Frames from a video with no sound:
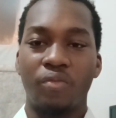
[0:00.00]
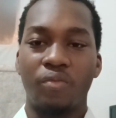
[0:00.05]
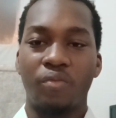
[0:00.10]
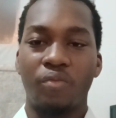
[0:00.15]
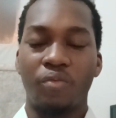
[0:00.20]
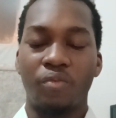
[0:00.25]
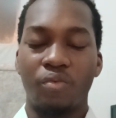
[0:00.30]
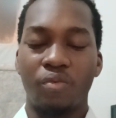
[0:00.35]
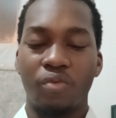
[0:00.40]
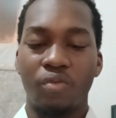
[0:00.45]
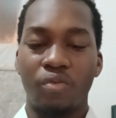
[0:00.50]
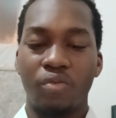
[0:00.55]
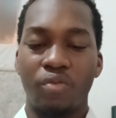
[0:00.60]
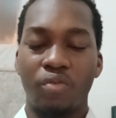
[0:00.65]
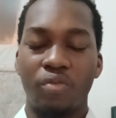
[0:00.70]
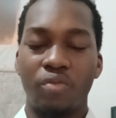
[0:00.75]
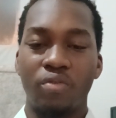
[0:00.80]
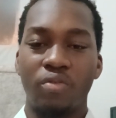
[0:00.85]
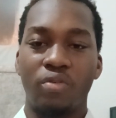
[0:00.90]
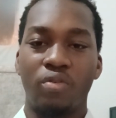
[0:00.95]

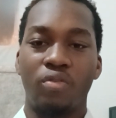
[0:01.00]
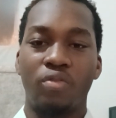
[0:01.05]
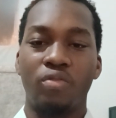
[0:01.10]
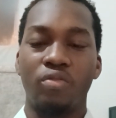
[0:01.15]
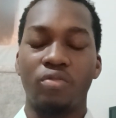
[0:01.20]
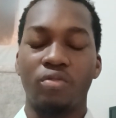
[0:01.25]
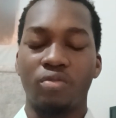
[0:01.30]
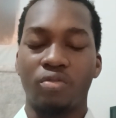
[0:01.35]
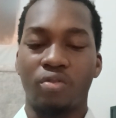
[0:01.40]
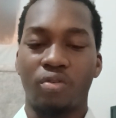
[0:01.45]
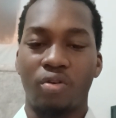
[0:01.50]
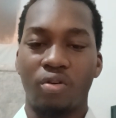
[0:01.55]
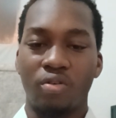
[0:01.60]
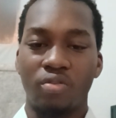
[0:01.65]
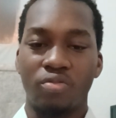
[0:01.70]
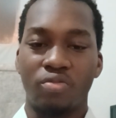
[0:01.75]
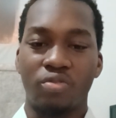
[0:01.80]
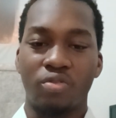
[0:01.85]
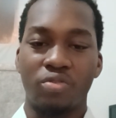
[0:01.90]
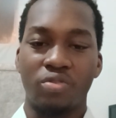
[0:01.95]
who
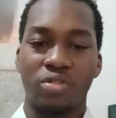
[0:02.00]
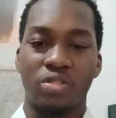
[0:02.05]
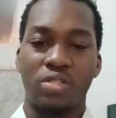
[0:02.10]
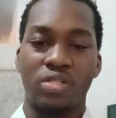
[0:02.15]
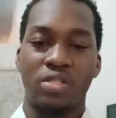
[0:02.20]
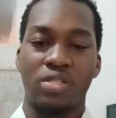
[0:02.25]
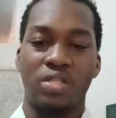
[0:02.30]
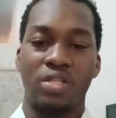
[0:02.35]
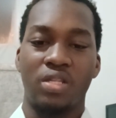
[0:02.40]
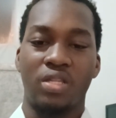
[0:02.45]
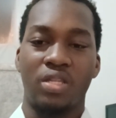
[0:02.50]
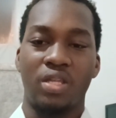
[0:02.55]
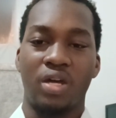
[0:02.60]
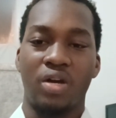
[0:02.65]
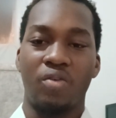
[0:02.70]
controls this data,